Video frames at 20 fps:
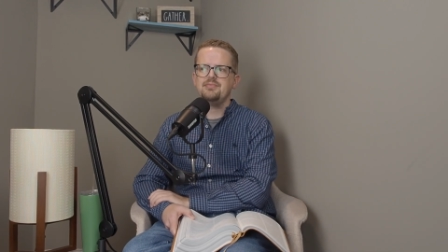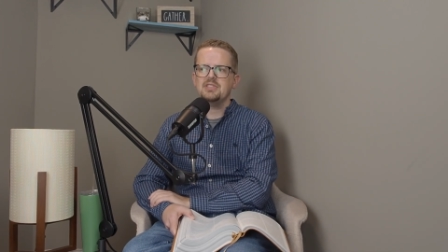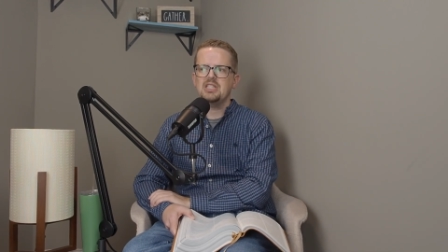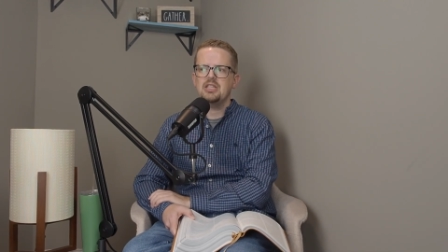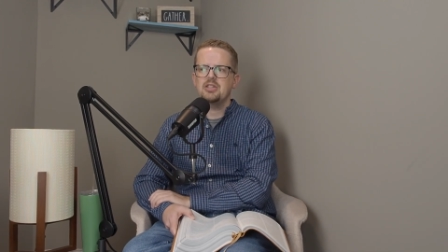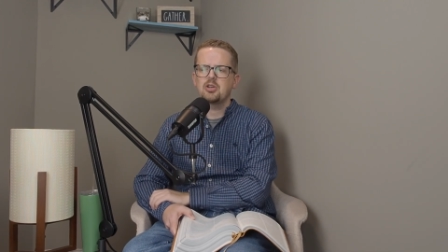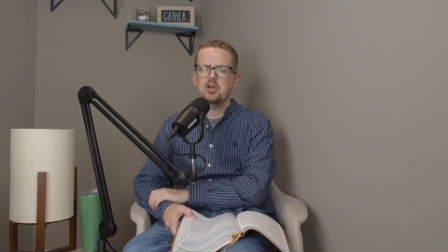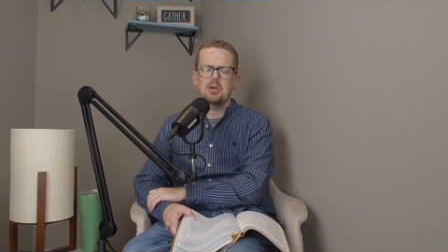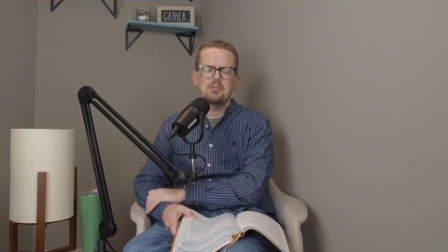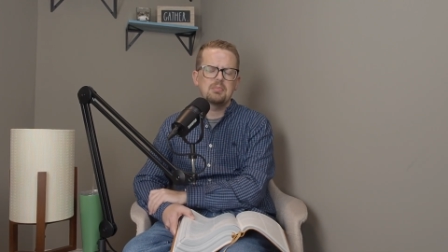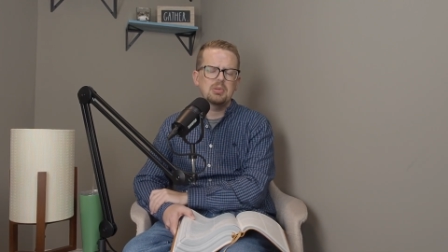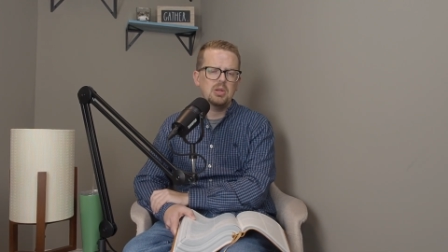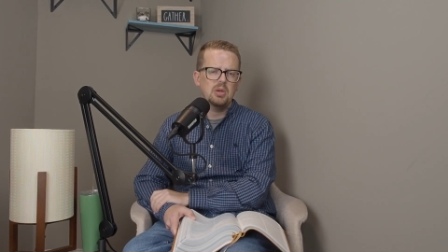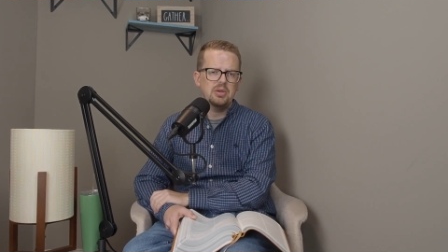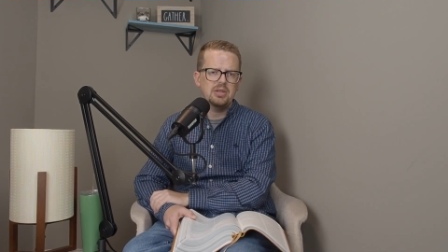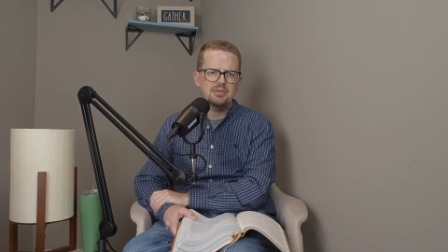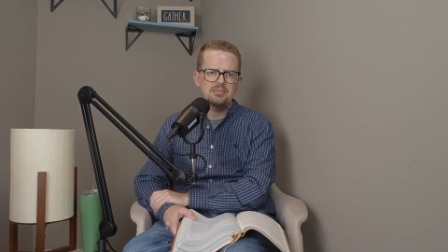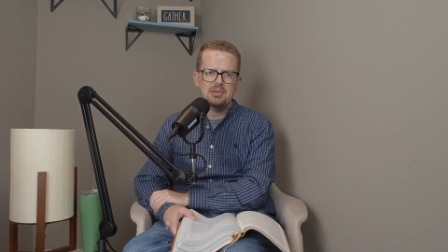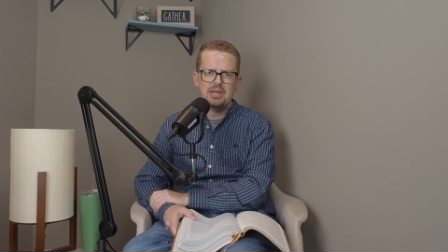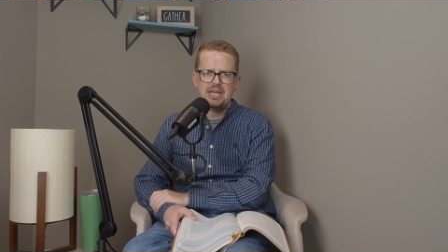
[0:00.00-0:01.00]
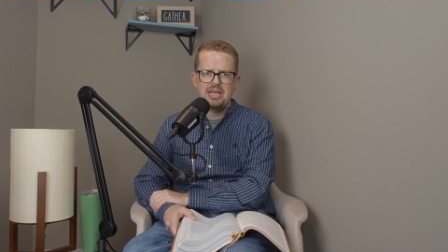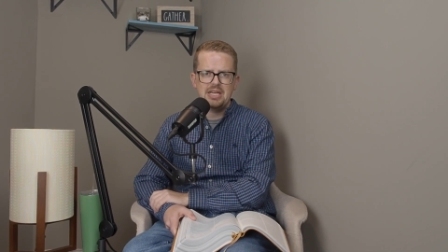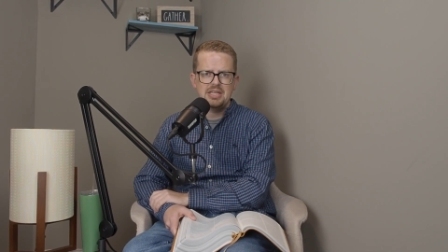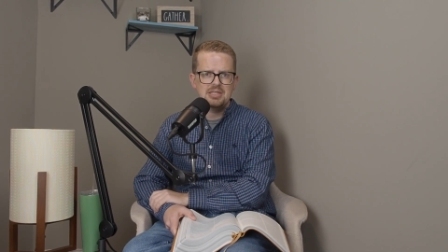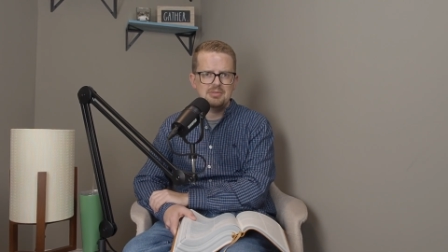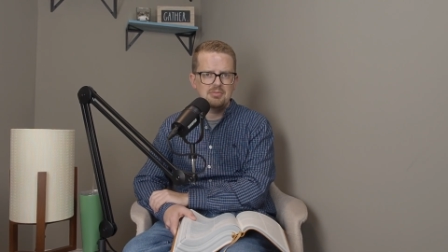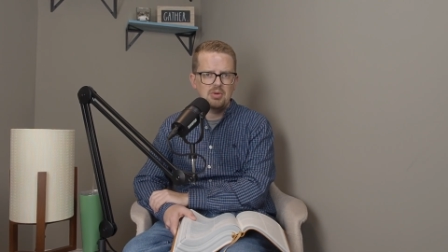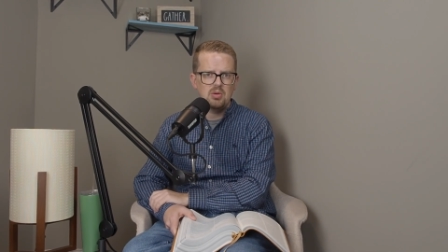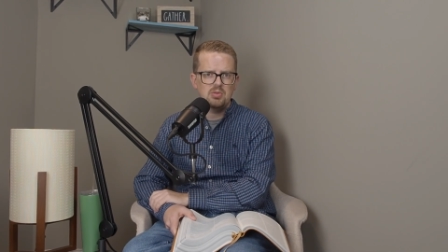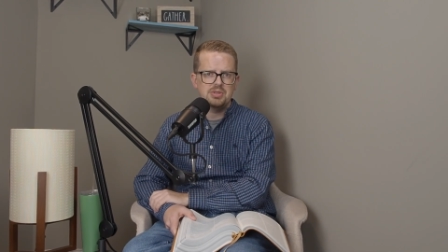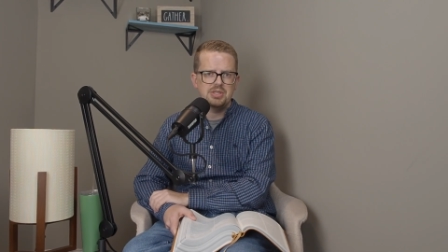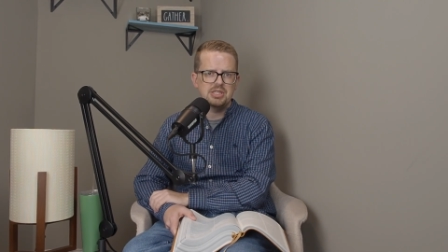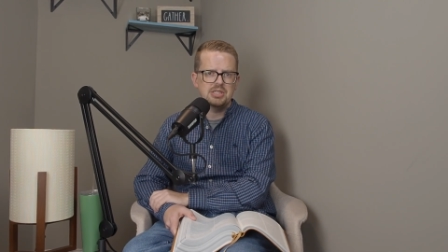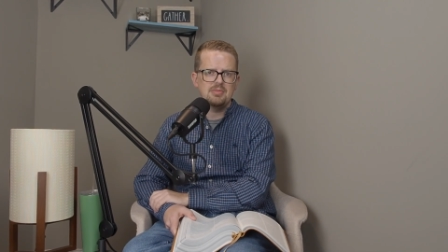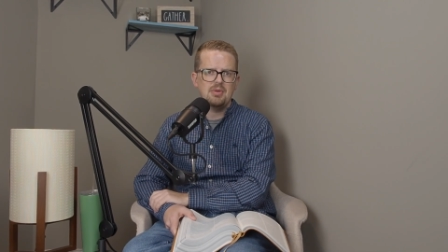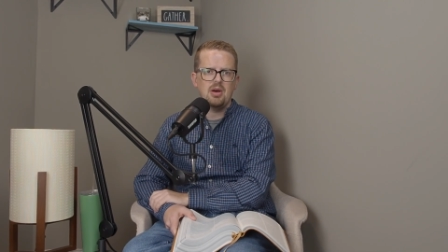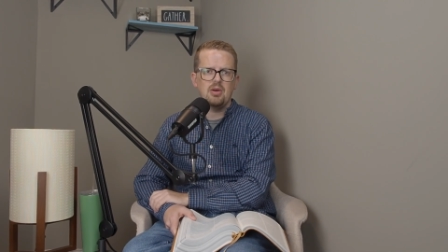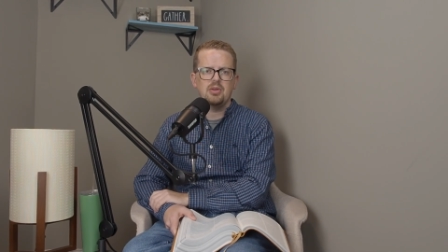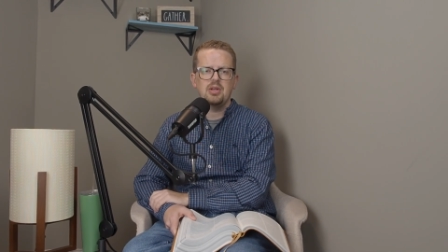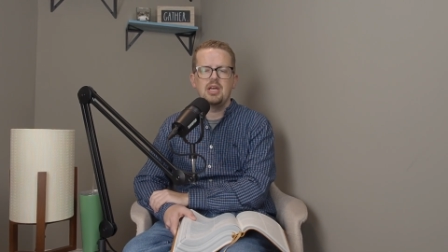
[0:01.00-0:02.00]
They're complaining to Moses
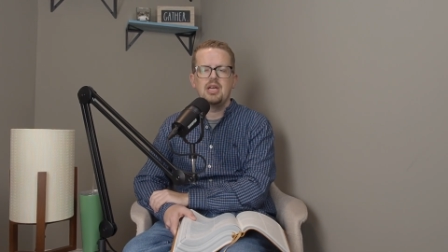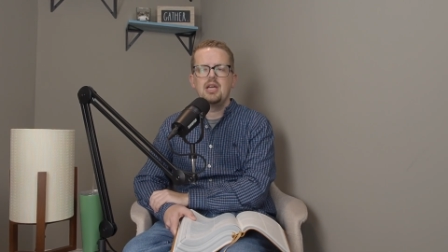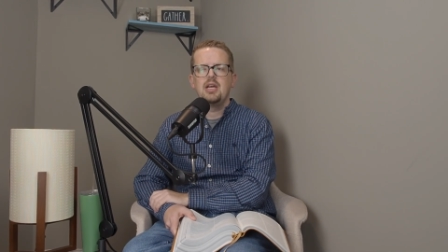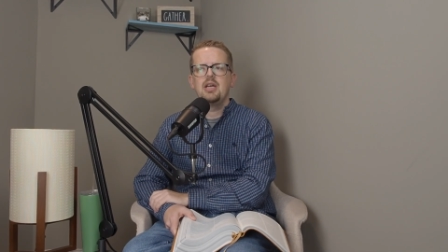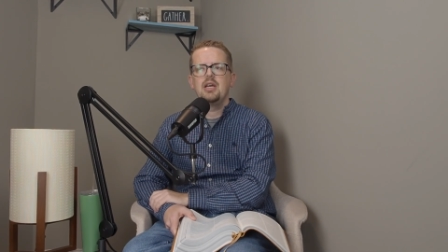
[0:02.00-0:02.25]
about